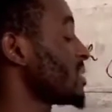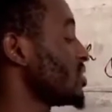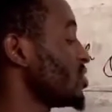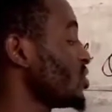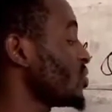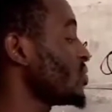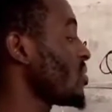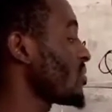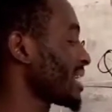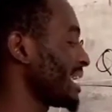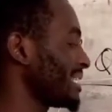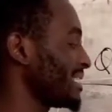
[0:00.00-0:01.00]
you will
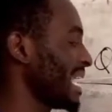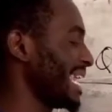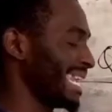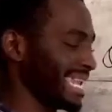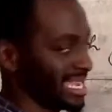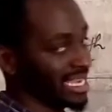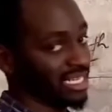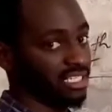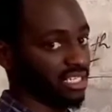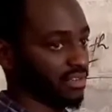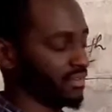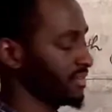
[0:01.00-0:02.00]
get a
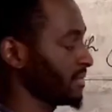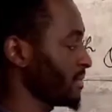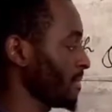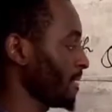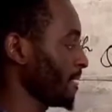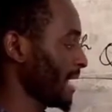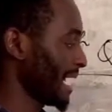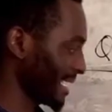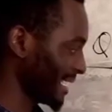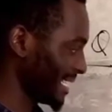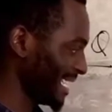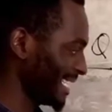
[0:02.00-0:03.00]
negative.
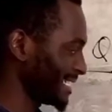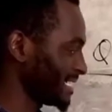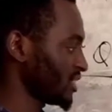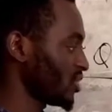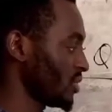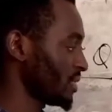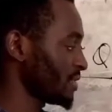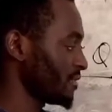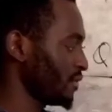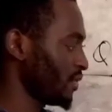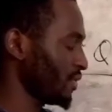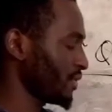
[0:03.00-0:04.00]
Again, on the
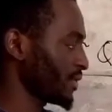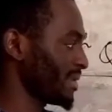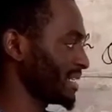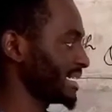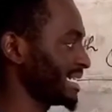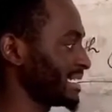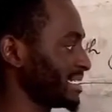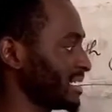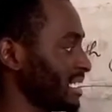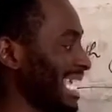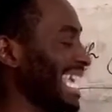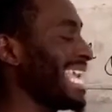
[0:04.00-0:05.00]
fourth quadrant,
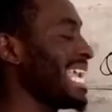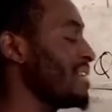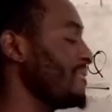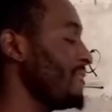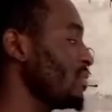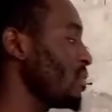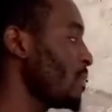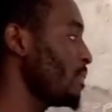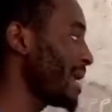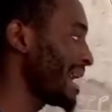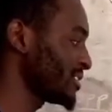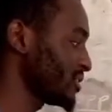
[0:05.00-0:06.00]
if you
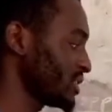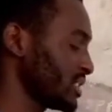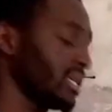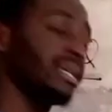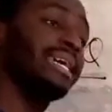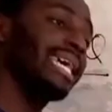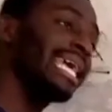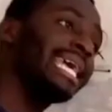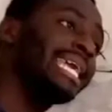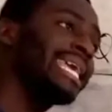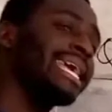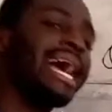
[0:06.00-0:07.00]
punch
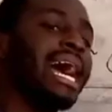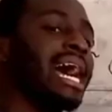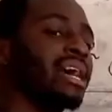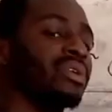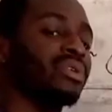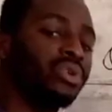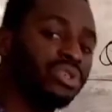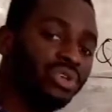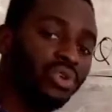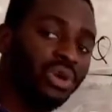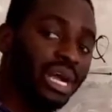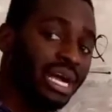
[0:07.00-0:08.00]
any angle on
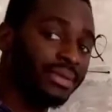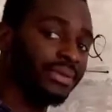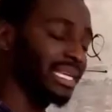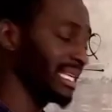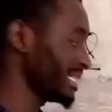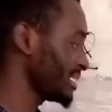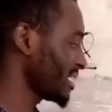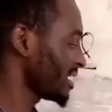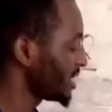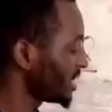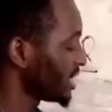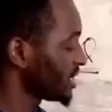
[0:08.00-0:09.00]
your calculator
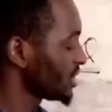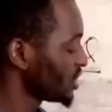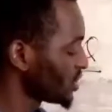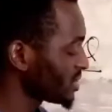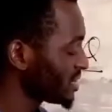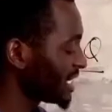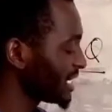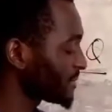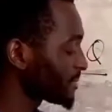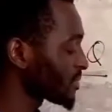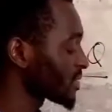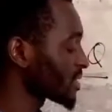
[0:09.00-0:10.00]
using